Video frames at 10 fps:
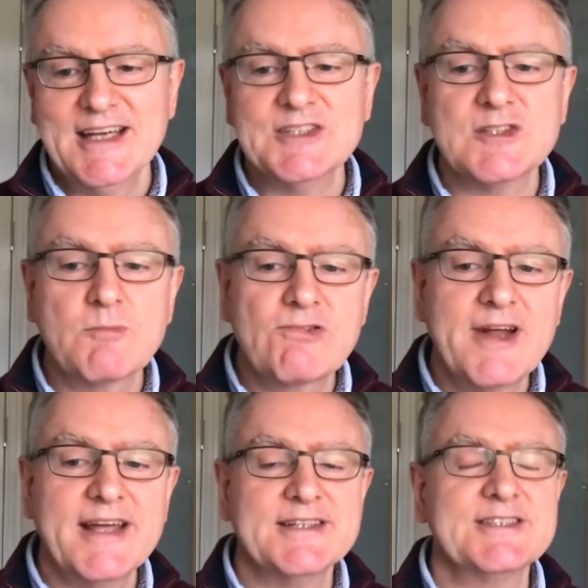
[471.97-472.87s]
as the
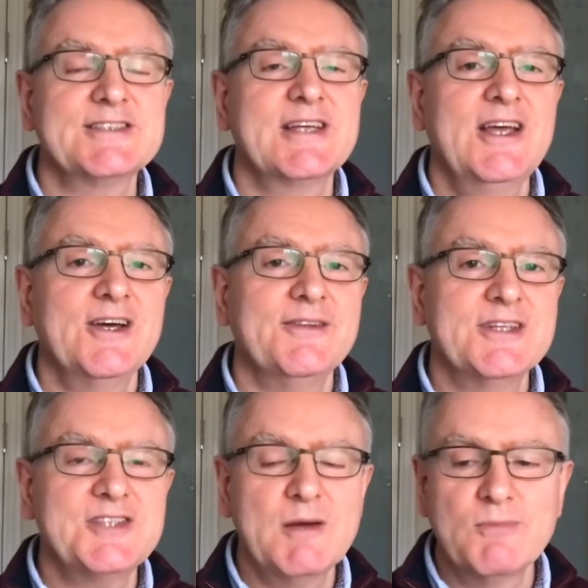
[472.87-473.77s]
prayers in
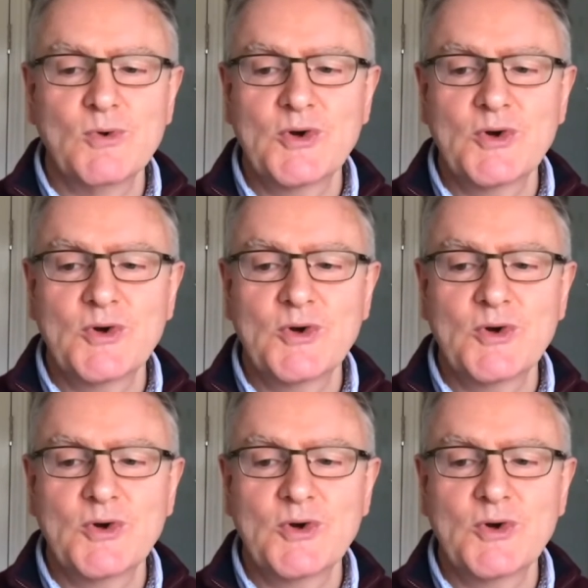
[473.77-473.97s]
the temple